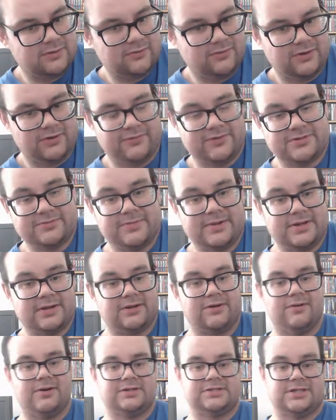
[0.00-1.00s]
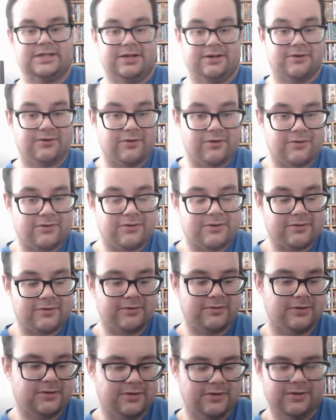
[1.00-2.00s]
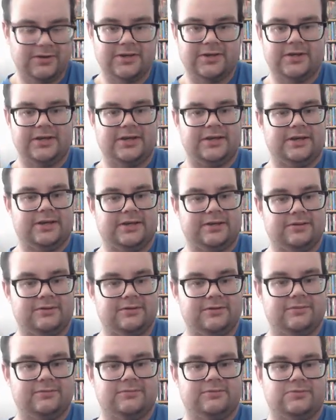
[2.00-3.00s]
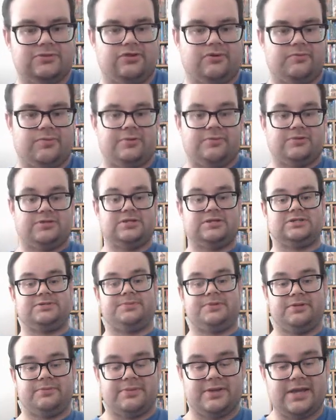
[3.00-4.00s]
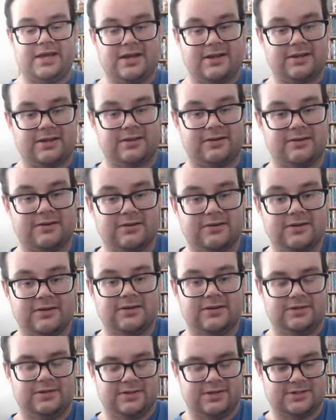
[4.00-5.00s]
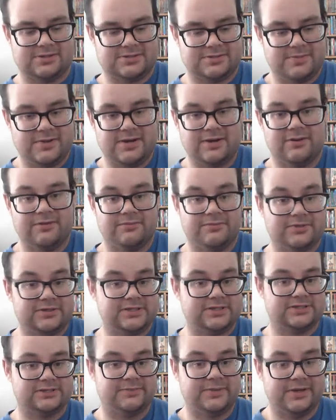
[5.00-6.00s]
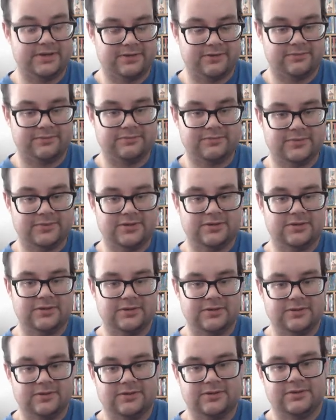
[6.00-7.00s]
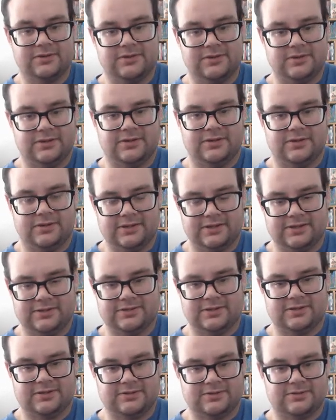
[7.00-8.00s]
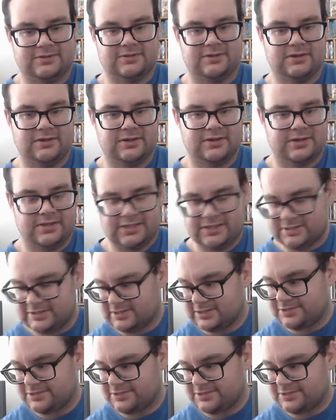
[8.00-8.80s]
one of his men go out to get a car, and Darkman pretends to be the mechanic, knocks him out, pretends to be him, and he says, gets